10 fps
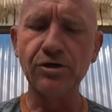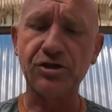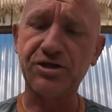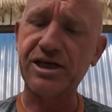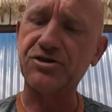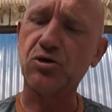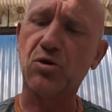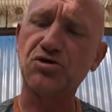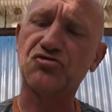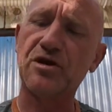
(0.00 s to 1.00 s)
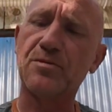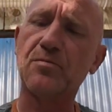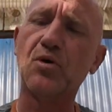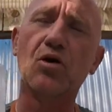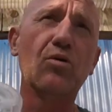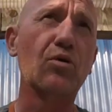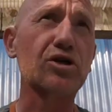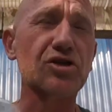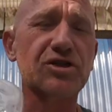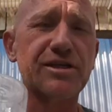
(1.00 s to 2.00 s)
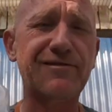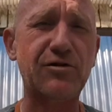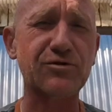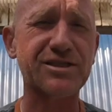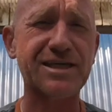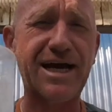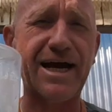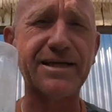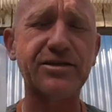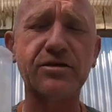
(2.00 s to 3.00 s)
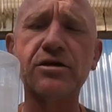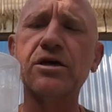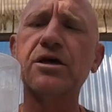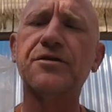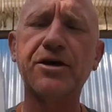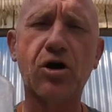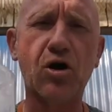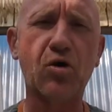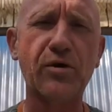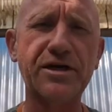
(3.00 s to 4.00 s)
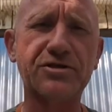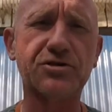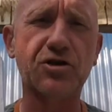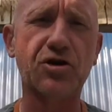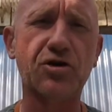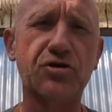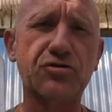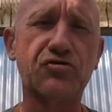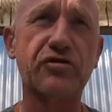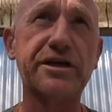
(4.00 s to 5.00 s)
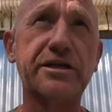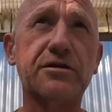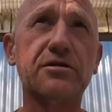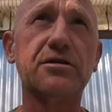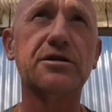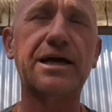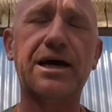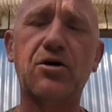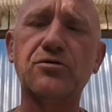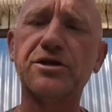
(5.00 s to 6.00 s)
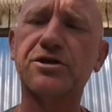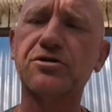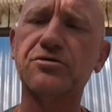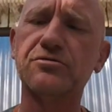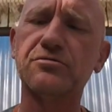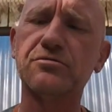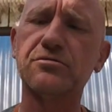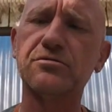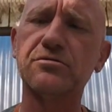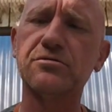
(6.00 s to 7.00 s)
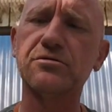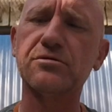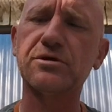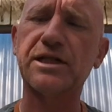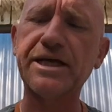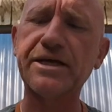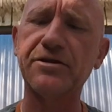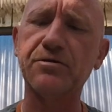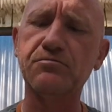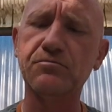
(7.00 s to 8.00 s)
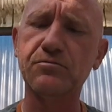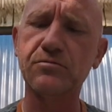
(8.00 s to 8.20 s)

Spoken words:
so they tend to always drip. But because they're outside, they always go green. Now, you can clean them,